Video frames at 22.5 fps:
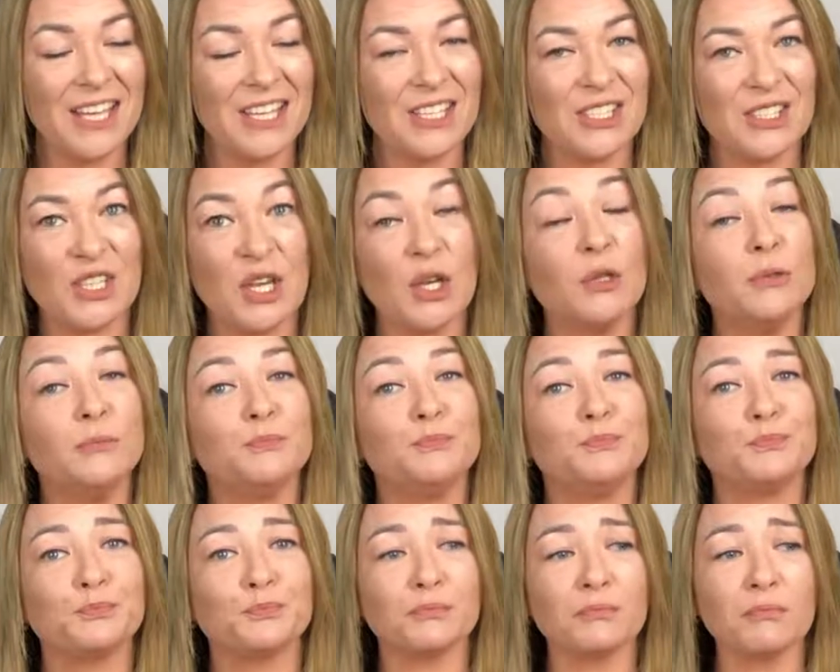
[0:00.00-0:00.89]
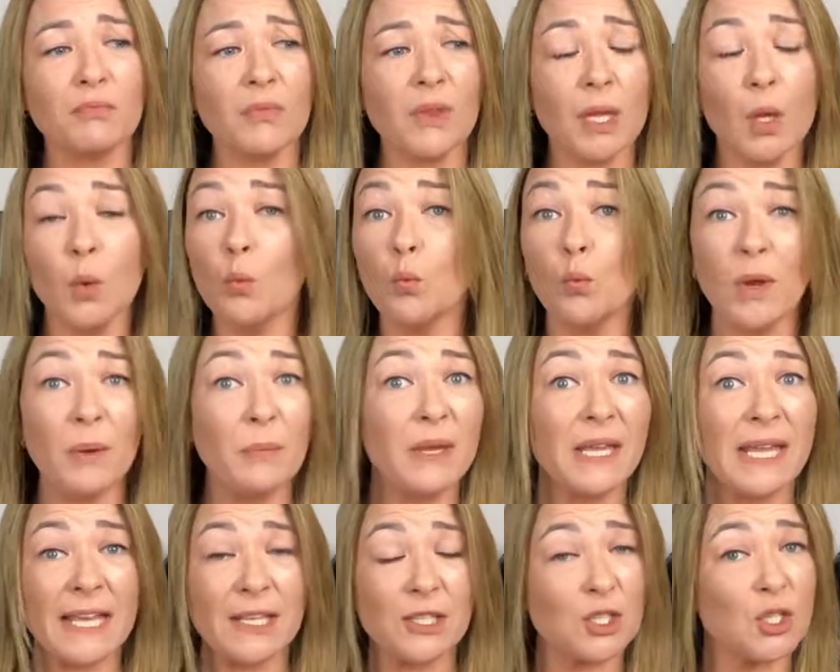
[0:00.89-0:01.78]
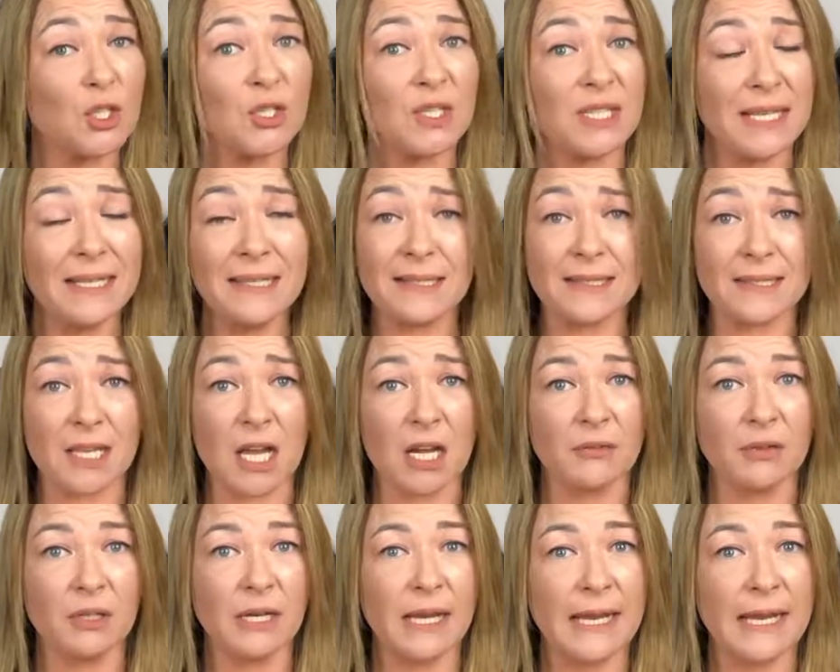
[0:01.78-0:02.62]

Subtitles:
So when we get to sickness cover,